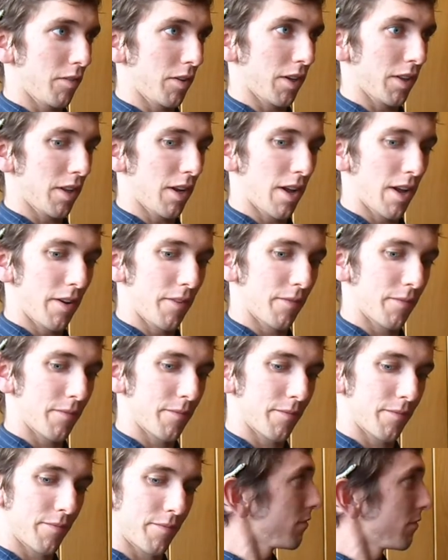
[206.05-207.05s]
I forget the line.
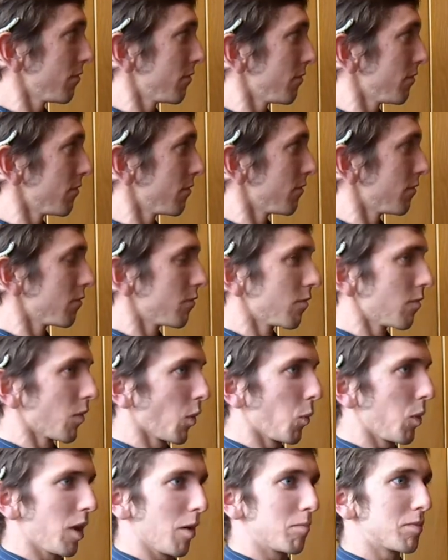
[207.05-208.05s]

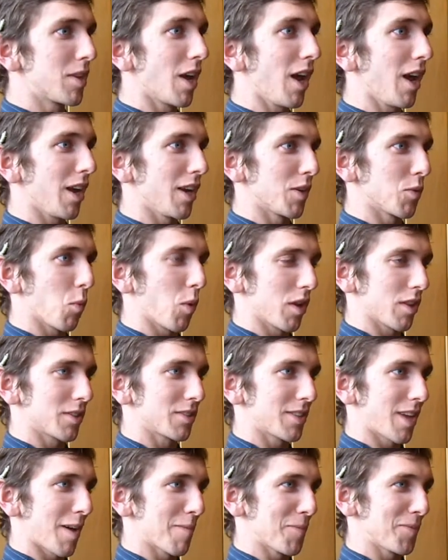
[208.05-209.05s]
We obtained one
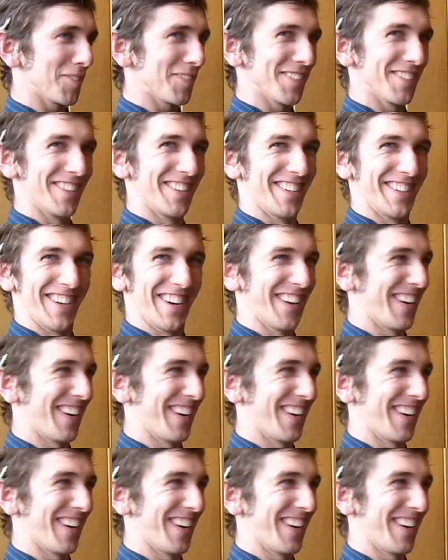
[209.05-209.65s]
of the samples.